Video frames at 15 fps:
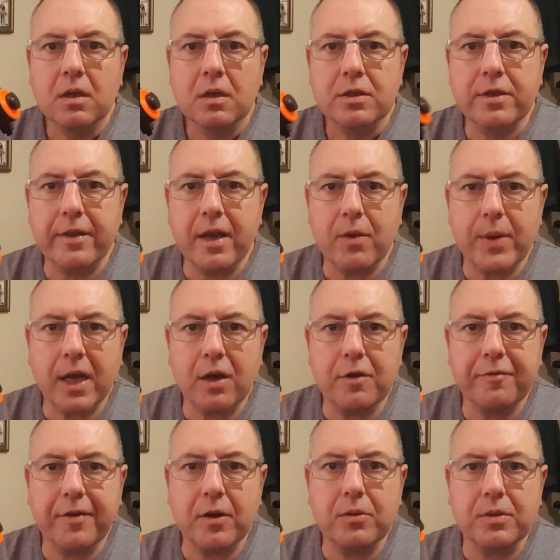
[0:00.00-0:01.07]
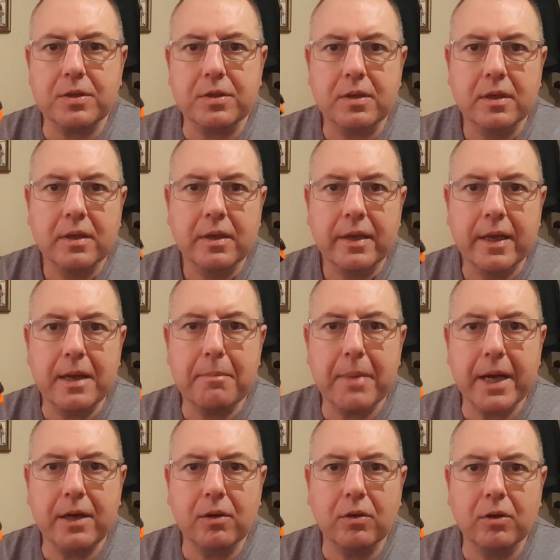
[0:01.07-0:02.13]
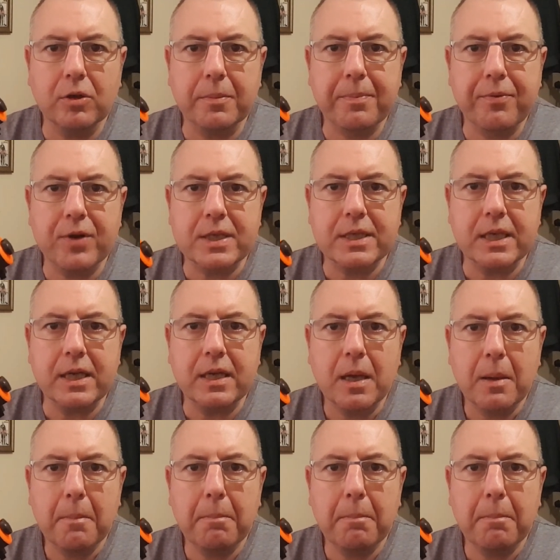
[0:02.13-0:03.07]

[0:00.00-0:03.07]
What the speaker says: So there we go, folks. It may not look pretty,